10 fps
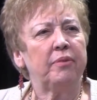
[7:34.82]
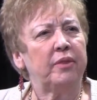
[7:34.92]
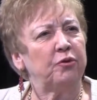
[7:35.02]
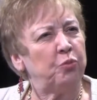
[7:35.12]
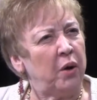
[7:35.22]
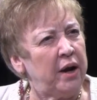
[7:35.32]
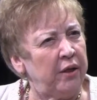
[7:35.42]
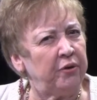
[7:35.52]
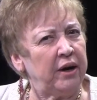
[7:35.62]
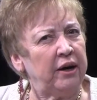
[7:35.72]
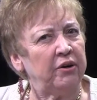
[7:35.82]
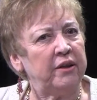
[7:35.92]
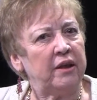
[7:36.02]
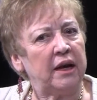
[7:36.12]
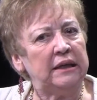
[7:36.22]
There's one other area
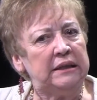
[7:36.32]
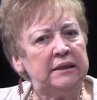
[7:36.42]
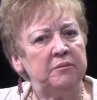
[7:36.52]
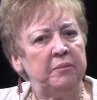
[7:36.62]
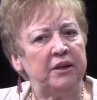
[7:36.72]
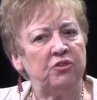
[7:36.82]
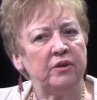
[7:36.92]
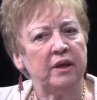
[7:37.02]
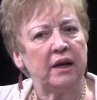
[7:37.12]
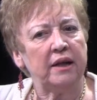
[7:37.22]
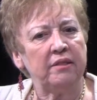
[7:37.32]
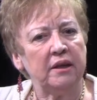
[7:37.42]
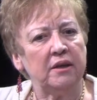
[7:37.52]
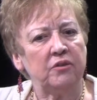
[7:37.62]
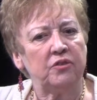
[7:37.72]
that I didn't mention that I
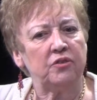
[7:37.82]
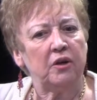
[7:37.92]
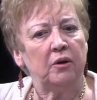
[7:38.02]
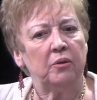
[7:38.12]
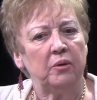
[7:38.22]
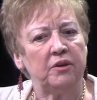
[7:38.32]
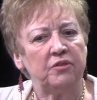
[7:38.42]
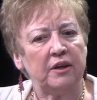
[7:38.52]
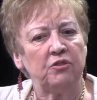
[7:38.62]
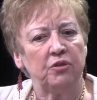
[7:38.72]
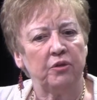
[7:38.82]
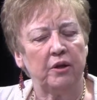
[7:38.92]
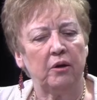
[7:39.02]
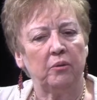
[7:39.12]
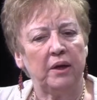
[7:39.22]
think is so essential,
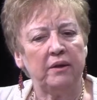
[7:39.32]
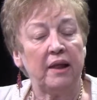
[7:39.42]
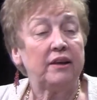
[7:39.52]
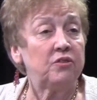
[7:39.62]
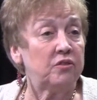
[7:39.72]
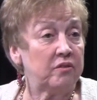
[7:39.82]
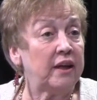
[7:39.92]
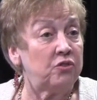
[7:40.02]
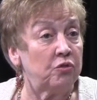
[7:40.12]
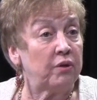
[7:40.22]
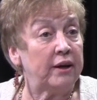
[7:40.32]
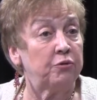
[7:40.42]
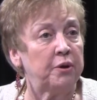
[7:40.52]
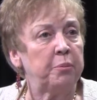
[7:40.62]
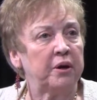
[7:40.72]
though, and that's
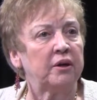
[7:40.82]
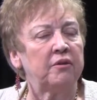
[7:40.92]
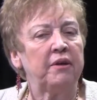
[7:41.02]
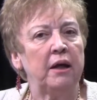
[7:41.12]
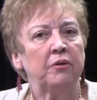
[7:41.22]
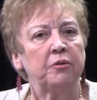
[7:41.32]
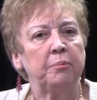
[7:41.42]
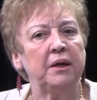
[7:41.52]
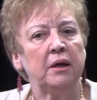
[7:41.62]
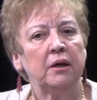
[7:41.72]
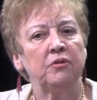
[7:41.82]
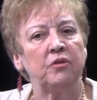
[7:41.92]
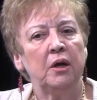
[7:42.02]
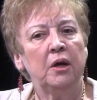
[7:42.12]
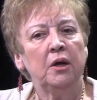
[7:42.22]
around reproductive health,
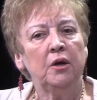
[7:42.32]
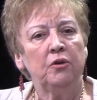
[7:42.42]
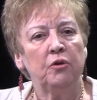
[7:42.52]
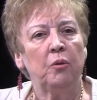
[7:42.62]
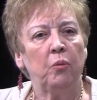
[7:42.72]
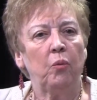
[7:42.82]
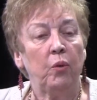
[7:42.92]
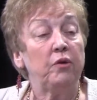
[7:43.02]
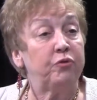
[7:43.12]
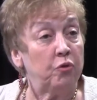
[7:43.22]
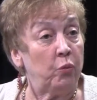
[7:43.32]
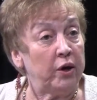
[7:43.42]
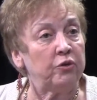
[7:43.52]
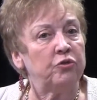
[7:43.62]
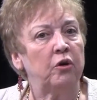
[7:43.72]
because, you know,
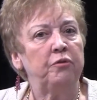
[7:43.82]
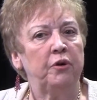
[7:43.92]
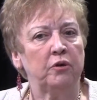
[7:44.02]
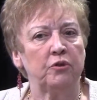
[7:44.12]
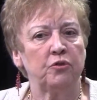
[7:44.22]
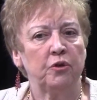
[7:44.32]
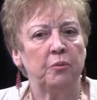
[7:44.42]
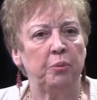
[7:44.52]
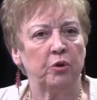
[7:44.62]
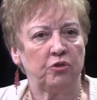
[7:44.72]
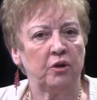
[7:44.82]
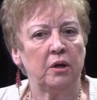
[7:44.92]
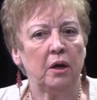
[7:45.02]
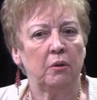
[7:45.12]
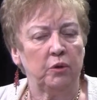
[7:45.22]
we are so focused on
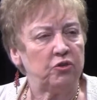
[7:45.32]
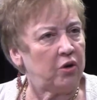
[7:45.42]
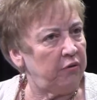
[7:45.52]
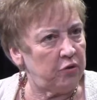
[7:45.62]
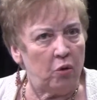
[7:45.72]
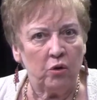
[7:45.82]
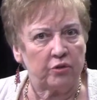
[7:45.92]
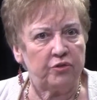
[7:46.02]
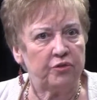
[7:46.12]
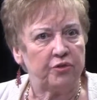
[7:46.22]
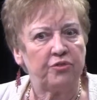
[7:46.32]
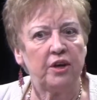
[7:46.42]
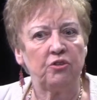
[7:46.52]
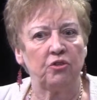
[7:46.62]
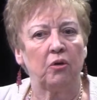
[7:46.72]
abortion, which of course is
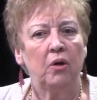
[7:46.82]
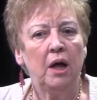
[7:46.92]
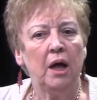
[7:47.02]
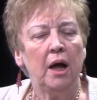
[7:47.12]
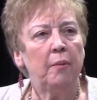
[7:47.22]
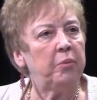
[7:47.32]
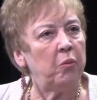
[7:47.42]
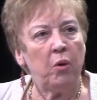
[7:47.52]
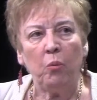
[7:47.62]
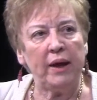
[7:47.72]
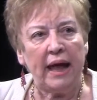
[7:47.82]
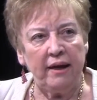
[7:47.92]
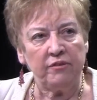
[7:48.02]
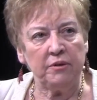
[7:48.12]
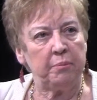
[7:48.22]
essential, but what we
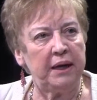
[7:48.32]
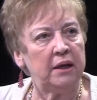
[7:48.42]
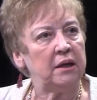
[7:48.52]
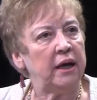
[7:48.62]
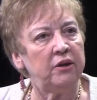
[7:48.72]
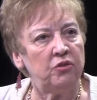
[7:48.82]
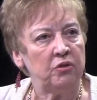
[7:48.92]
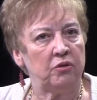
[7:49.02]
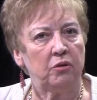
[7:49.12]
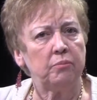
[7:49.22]
haven't paid attention to